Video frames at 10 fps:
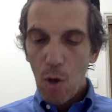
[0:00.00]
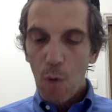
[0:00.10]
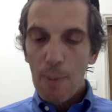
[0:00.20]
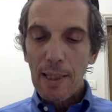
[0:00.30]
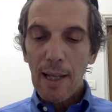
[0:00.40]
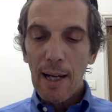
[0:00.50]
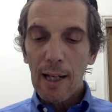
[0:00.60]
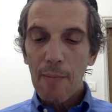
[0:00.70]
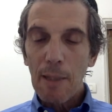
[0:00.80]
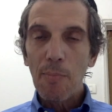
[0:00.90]
et
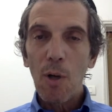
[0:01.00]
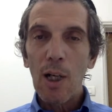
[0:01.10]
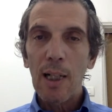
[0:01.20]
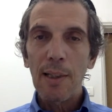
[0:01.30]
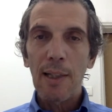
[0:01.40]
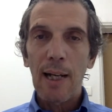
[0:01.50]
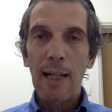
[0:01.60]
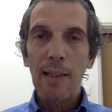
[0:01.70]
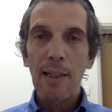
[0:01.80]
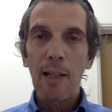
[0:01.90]

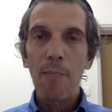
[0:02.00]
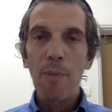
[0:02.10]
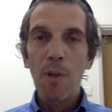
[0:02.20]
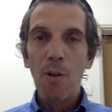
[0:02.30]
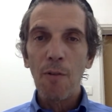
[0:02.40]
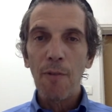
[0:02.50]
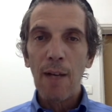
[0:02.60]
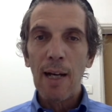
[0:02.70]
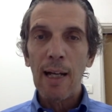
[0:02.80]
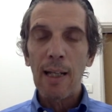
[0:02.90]
moachadat, and
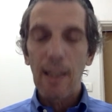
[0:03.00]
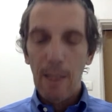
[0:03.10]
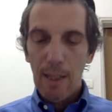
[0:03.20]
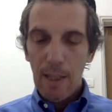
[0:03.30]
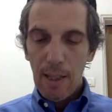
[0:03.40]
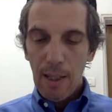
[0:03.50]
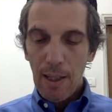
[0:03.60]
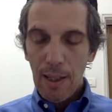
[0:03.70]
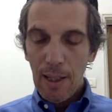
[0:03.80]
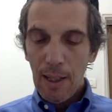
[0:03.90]
purify
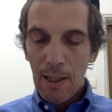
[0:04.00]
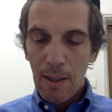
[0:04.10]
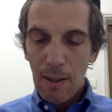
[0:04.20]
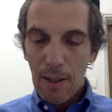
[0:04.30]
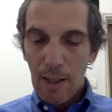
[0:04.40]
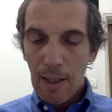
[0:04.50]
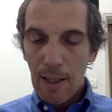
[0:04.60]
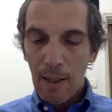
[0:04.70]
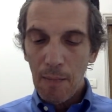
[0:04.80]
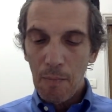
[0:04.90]
the,
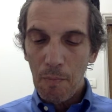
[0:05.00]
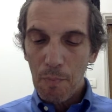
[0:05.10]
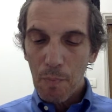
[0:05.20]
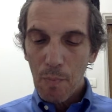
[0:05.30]
um,